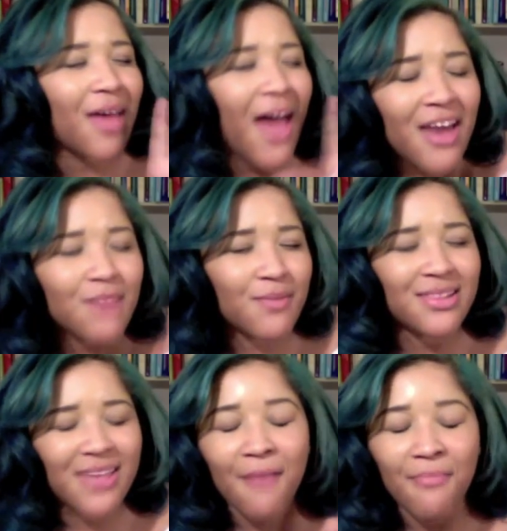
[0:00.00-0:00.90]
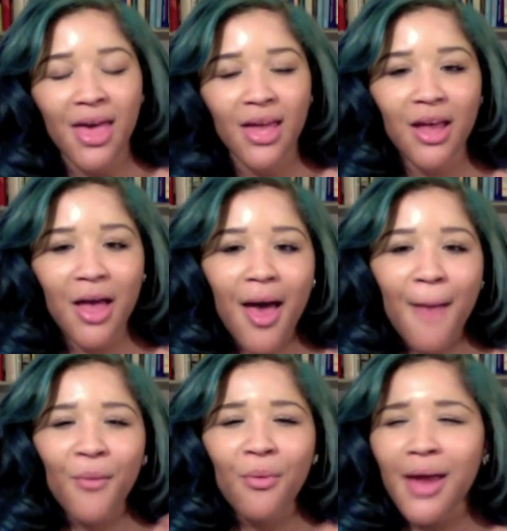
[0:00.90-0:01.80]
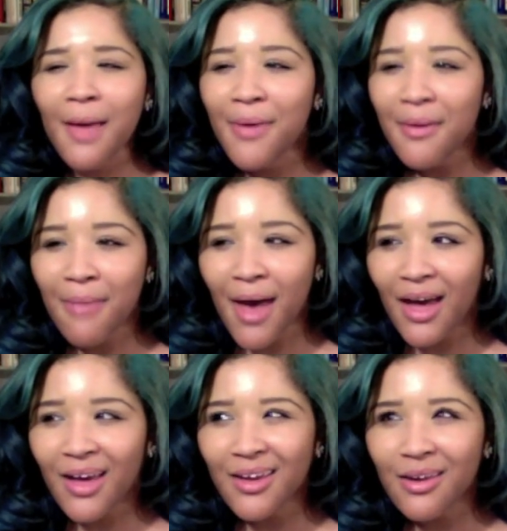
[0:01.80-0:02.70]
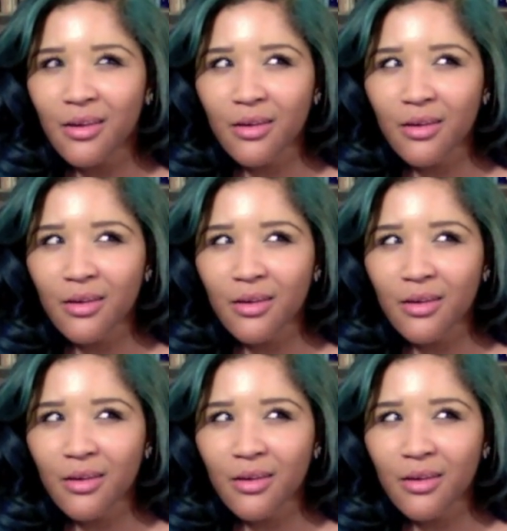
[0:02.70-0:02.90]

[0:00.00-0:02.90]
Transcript: it had to be Taemin. But would I be mad?